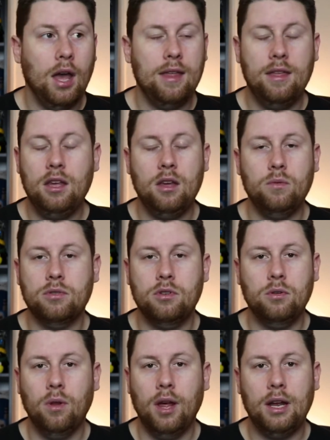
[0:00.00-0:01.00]
I think he was
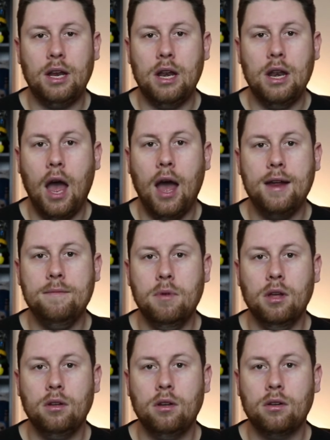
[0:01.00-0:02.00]
due like $9
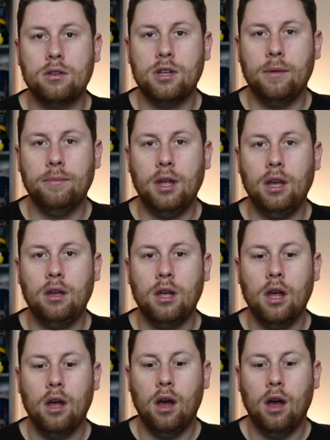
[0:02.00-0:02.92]
million or something.